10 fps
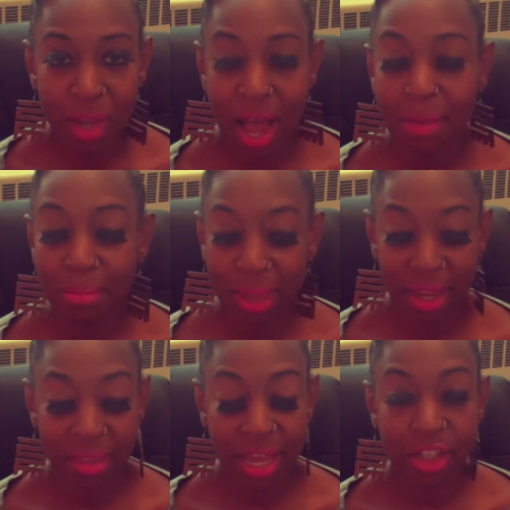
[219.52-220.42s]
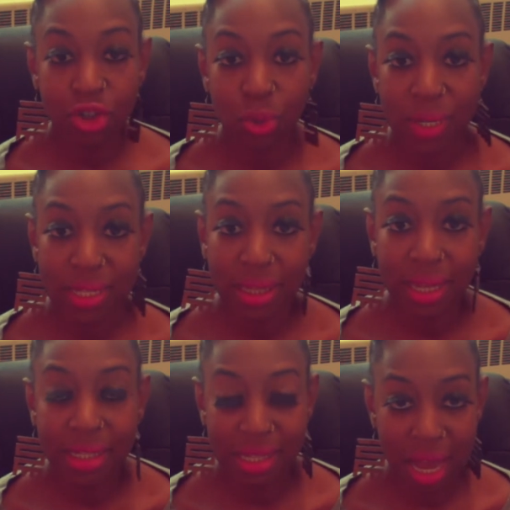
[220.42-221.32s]
I made that choice at
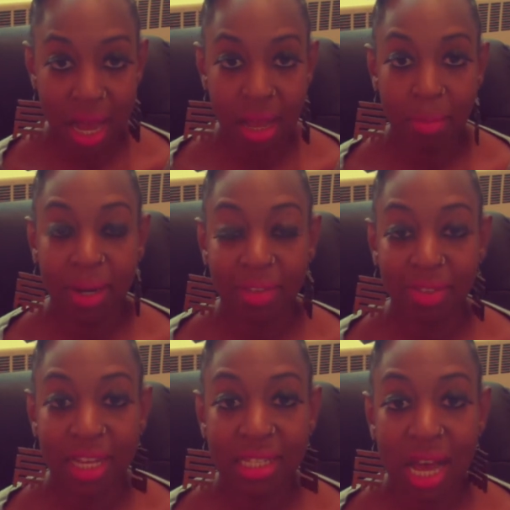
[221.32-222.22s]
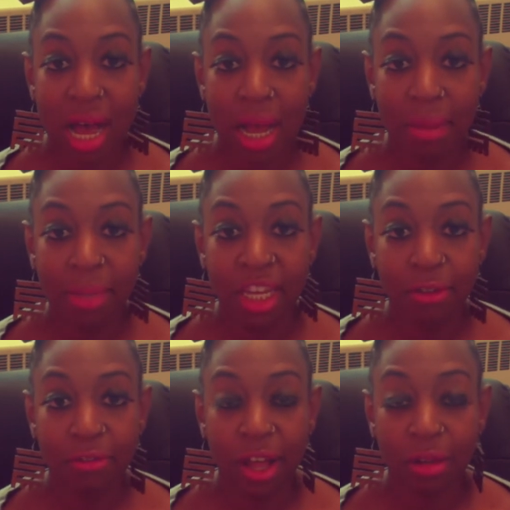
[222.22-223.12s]
that time, and at that time, it
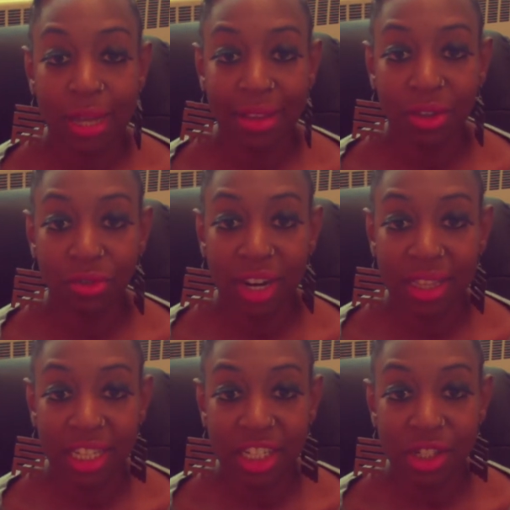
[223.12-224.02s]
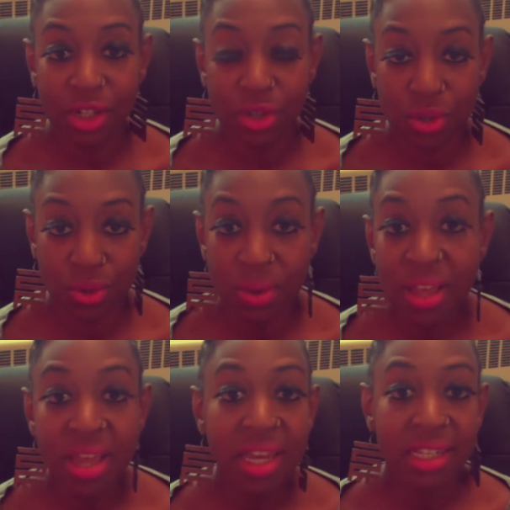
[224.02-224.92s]
felt like the right thing to do.
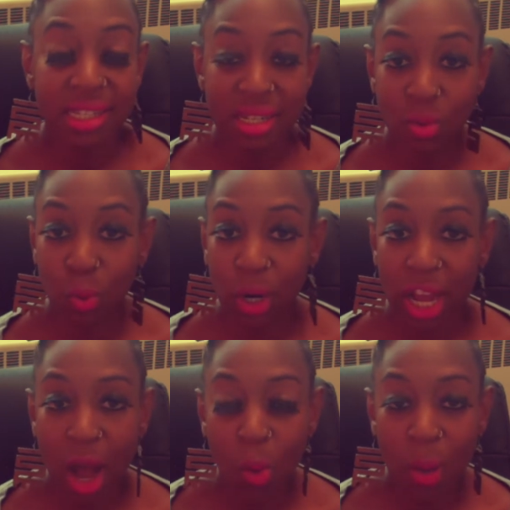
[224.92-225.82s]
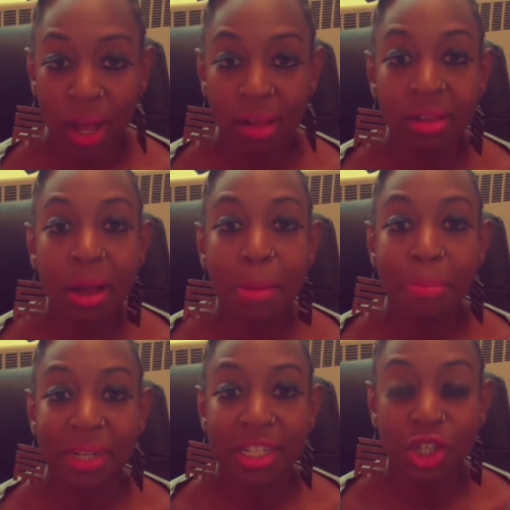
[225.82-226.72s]
It didn't work out well,
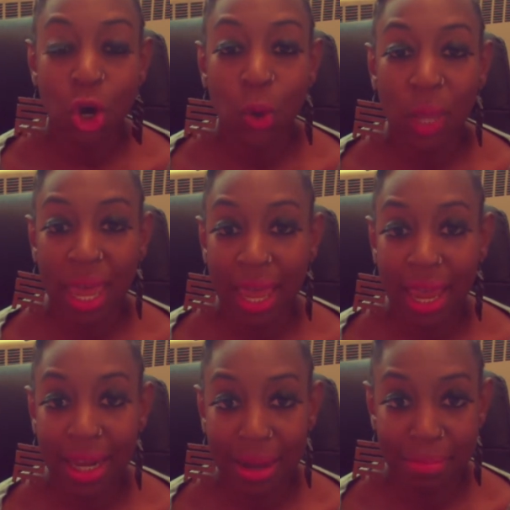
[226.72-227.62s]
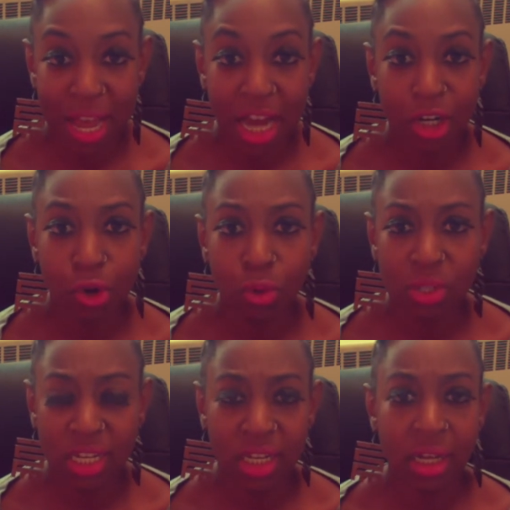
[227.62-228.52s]
but it's okay, and I'm not
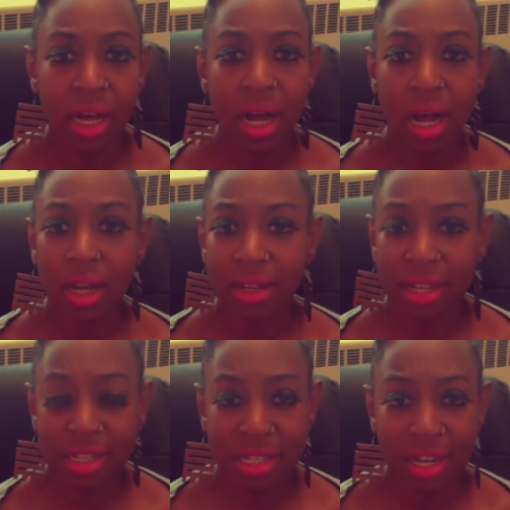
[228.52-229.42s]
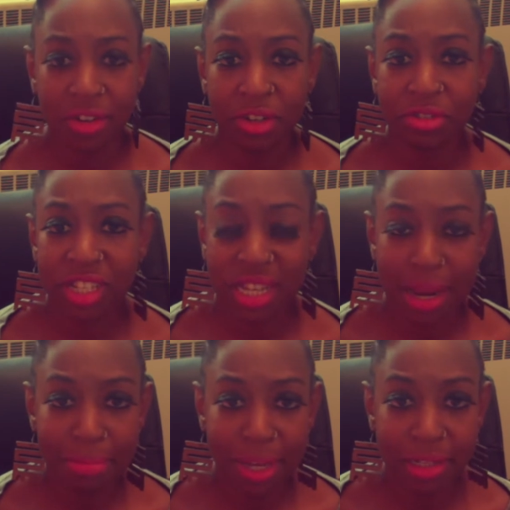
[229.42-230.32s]
holding unnecessary
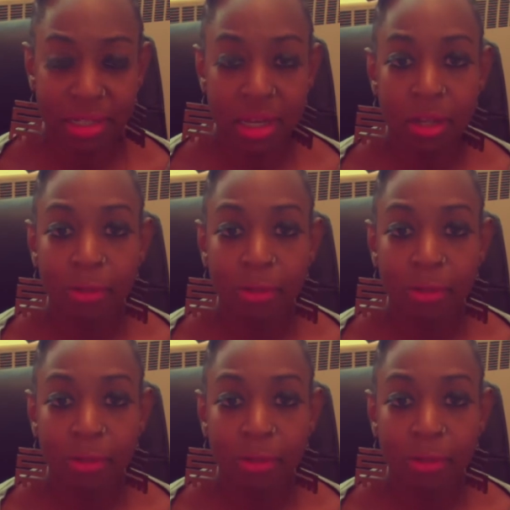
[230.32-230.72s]
resentment